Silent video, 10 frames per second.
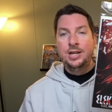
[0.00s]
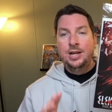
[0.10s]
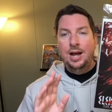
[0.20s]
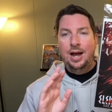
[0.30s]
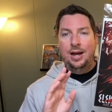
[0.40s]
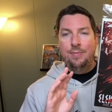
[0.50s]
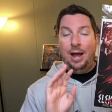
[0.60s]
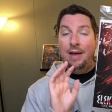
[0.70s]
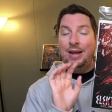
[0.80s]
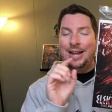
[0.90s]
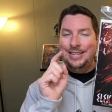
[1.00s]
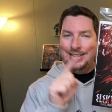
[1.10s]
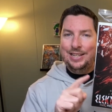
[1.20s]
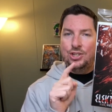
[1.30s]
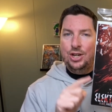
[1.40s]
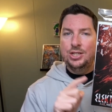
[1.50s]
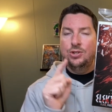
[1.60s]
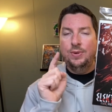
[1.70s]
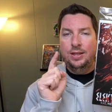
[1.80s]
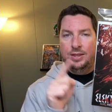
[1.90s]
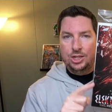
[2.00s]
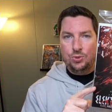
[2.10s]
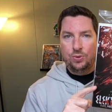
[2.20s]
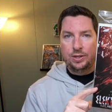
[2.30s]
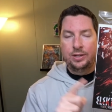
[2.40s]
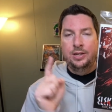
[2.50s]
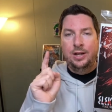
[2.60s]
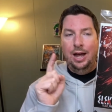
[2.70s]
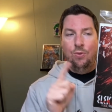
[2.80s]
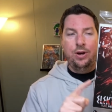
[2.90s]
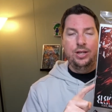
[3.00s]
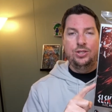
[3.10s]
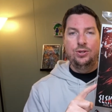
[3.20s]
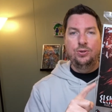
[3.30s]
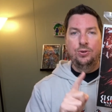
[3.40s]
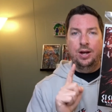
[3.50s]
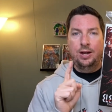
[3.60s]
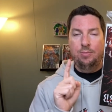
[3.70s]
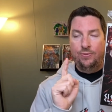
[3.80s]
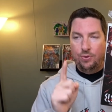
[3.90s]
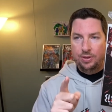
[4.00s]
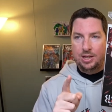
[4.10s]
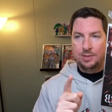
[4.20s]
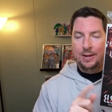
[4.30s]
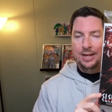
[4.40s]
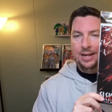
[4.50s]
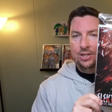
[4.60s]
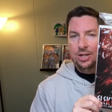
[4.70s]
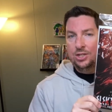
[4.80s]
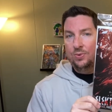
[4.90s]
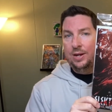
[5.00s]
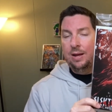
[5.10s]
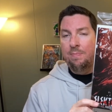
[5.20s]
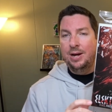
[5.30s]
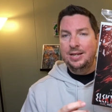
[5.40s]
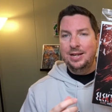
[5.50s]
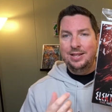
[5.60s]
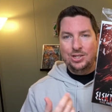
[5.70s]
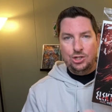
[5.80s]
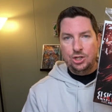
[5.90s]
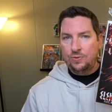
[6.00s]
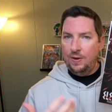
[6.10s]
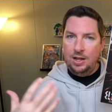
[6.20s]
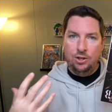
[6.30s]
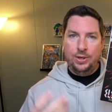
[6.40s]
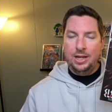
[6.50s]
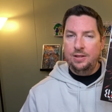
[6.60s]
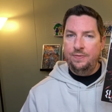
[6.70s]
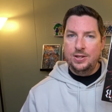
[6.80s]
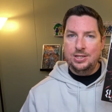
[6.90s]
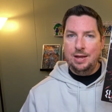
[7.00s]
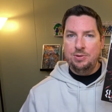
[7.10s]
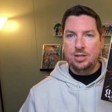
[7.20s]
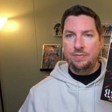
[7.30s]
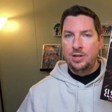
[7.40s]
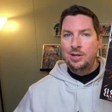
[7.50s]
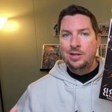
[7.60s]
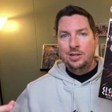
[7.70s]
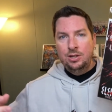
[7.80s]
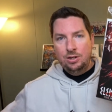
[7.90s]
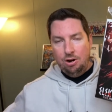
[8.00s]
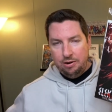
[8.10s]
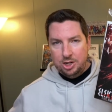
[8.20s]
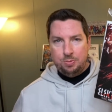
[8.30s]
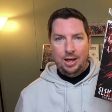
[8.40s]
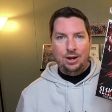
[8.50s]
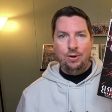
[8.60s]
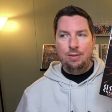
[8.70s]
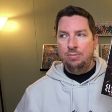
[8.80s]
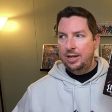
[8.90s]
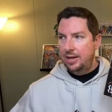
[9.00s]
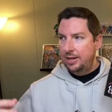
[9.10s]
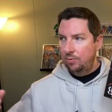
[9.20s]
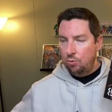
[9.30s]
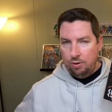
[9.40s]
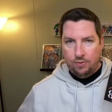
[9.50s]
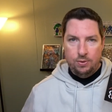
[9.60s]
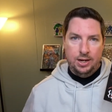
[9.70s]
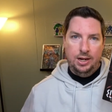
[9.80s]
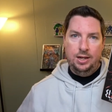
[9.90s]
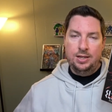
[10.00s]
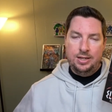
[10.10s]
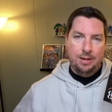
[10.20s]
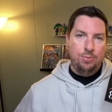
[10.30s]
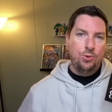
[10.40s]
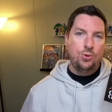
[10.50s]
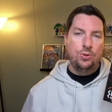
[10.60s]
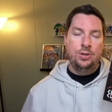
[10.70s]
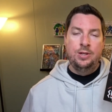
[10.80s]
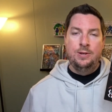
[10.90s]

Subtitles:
I didn't get the chance to read this one. I wanted to before this, but I didn't get a chance to read it. But this is just following in the footsteps of Carnage, Black, White, and Blood, and Wolverine, and Deadpool.